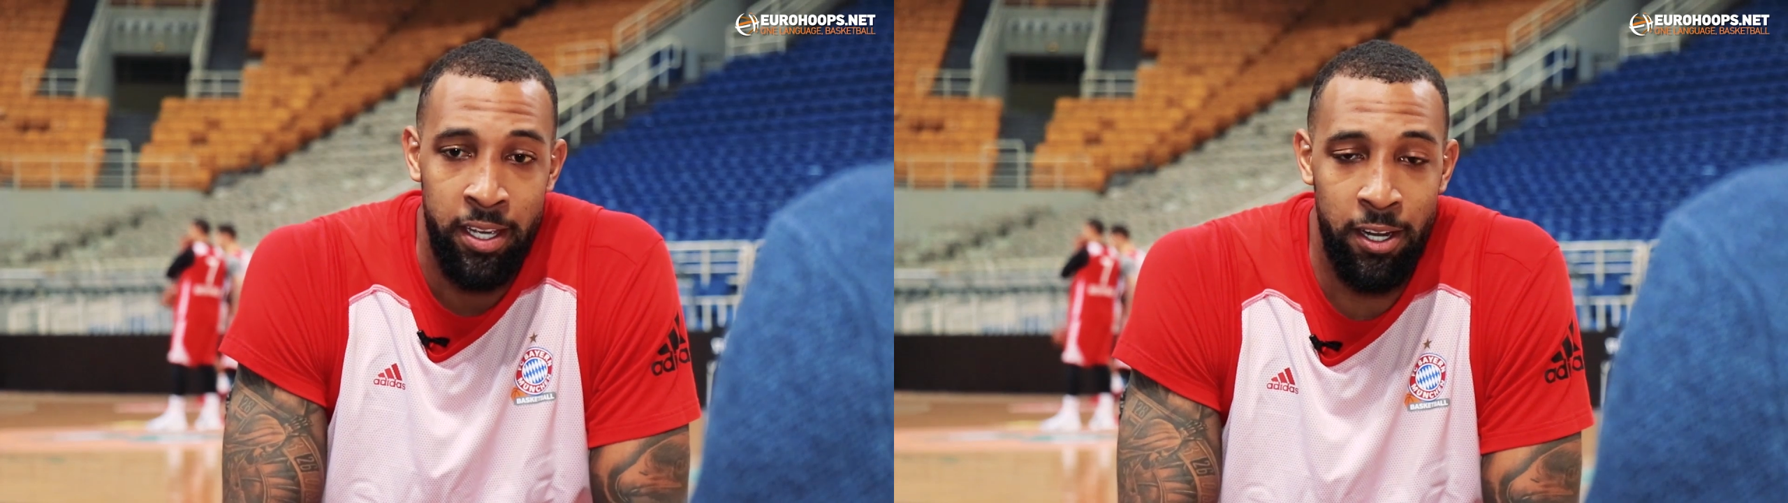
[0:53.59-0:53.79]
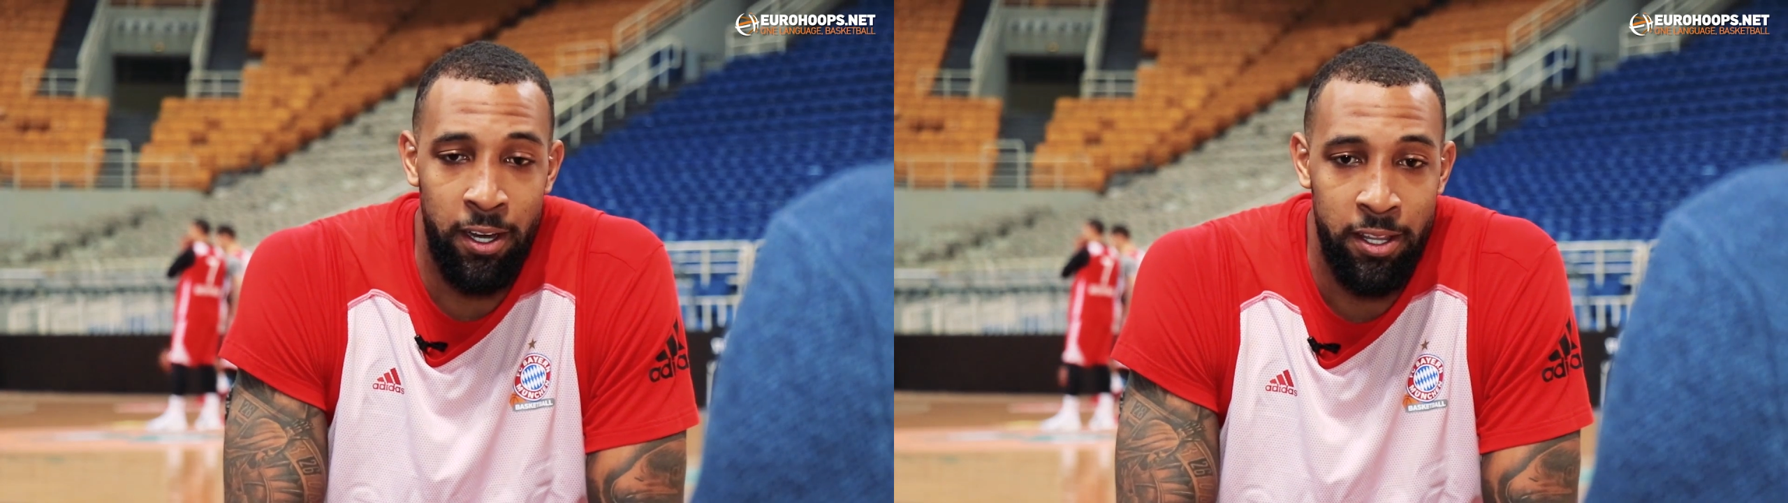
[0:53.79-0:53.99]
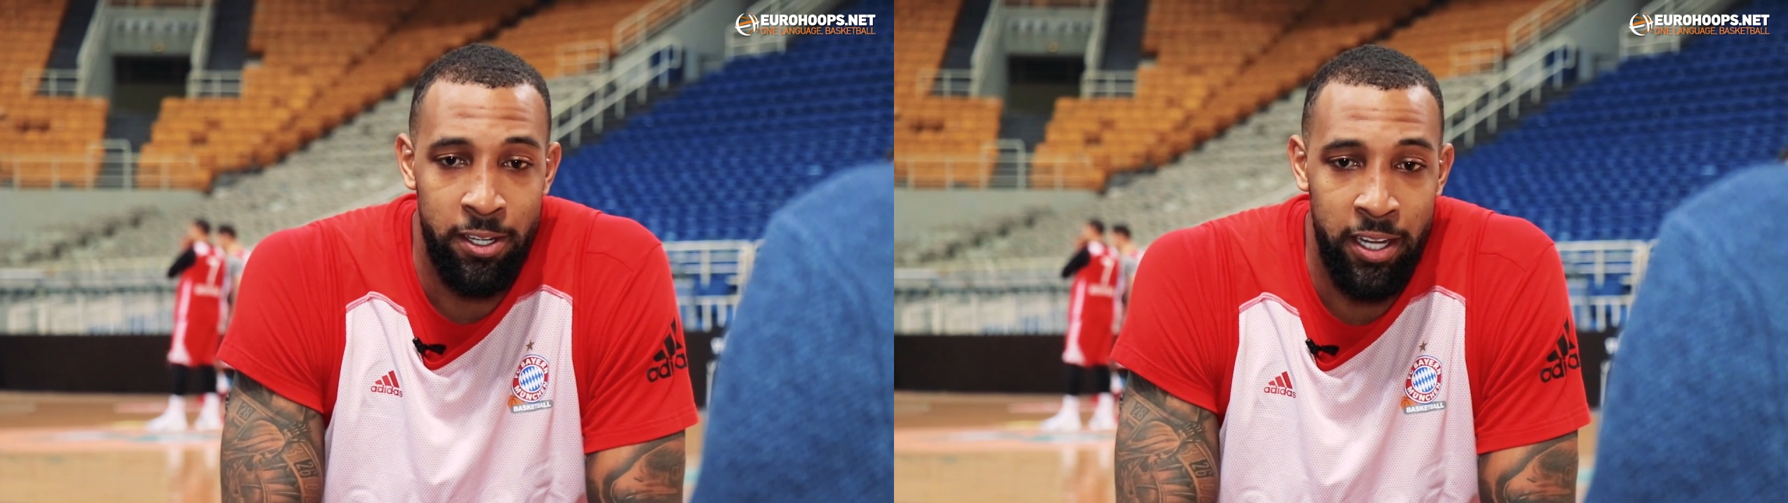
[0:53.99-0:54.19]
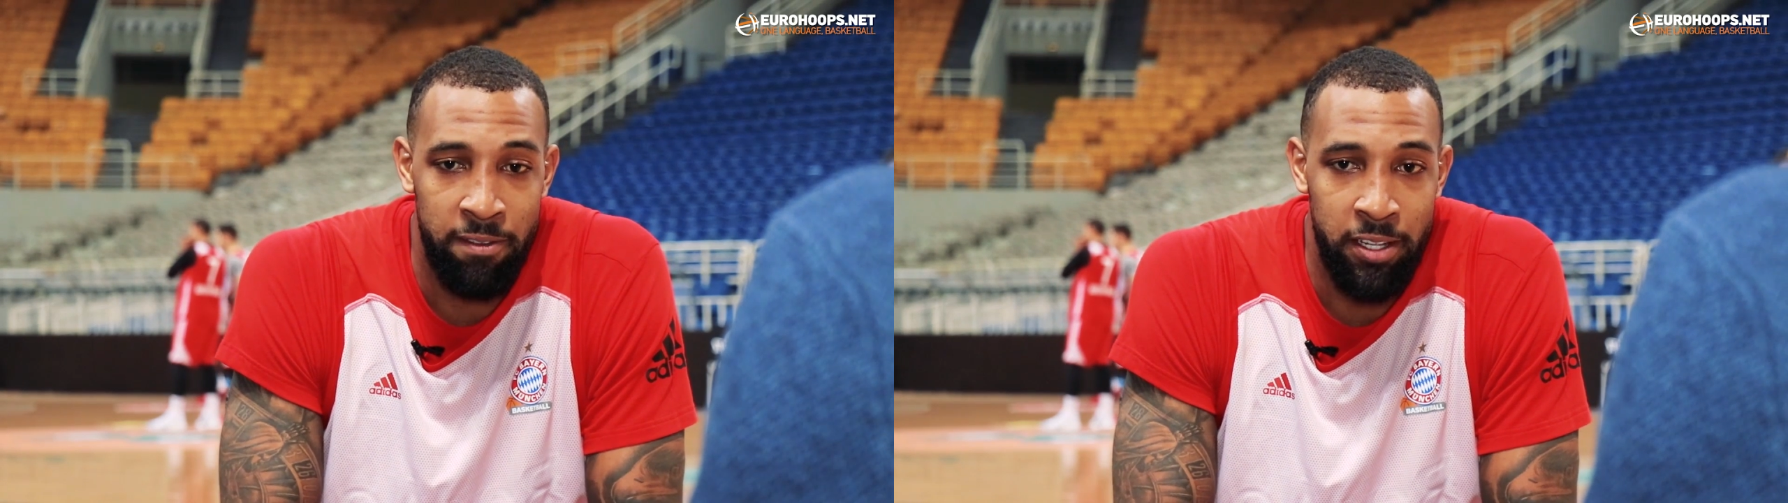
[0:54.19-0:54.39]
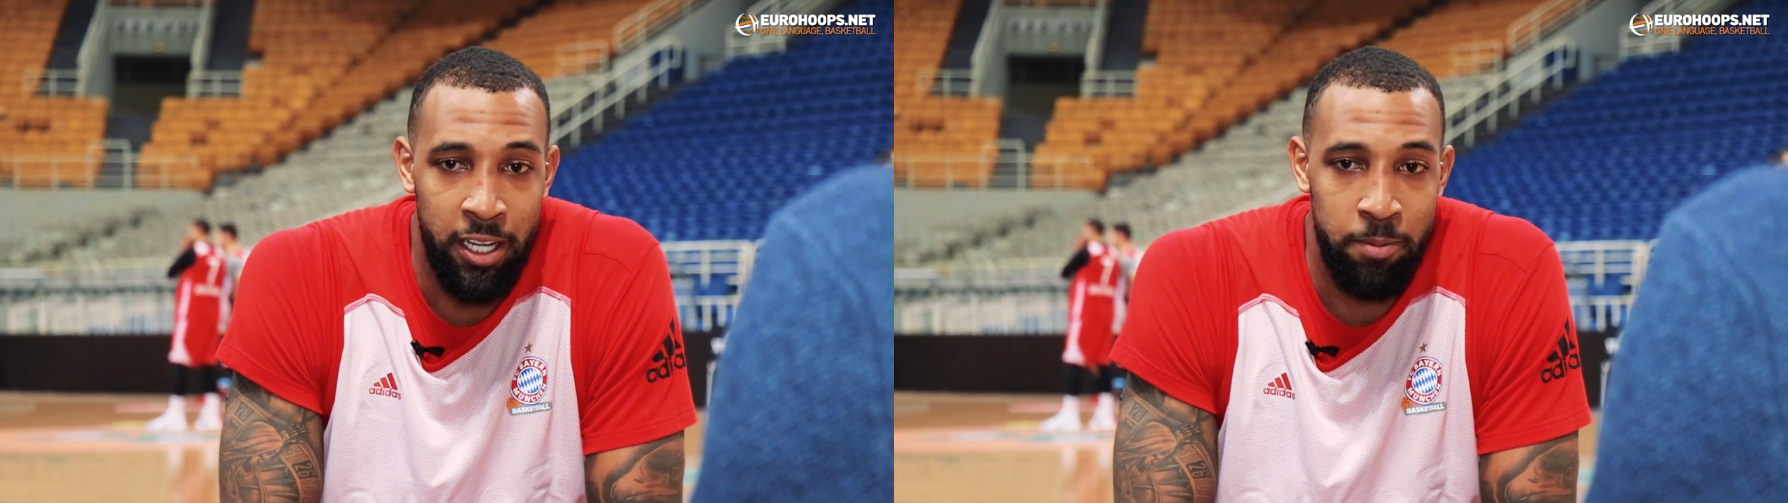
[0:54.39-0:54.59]
they're
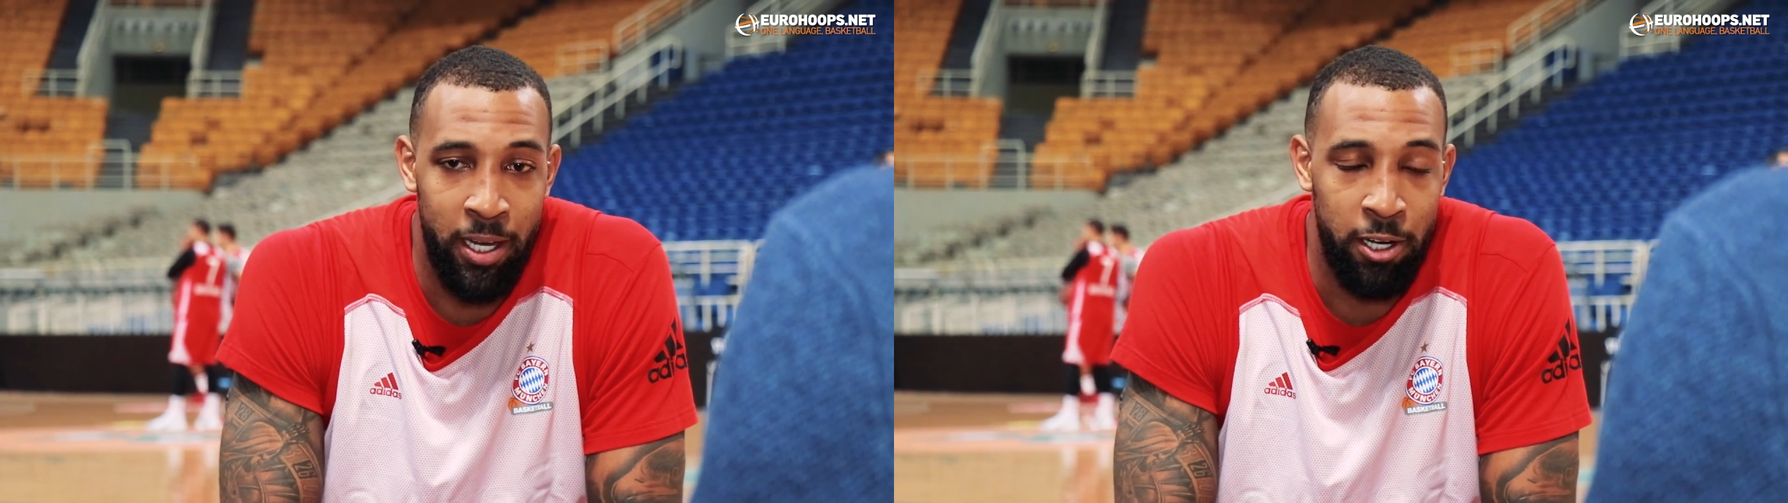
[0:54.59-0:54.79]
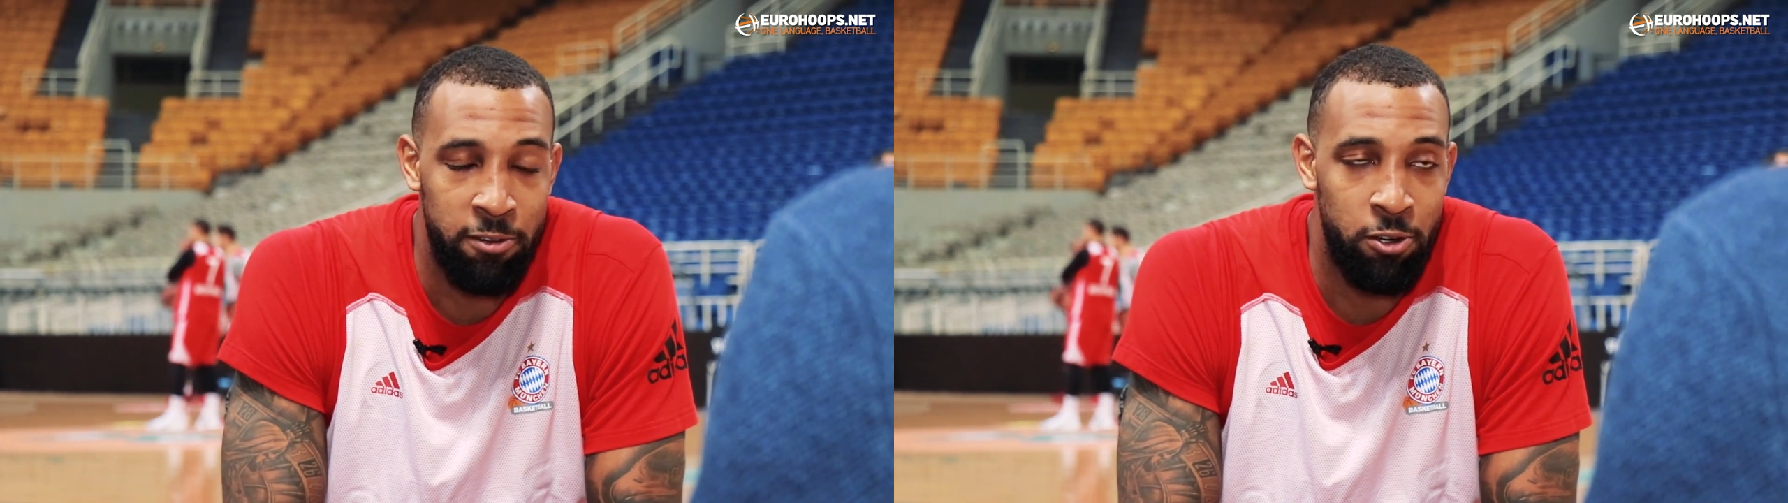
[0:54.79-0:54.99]
definitely going to be hungry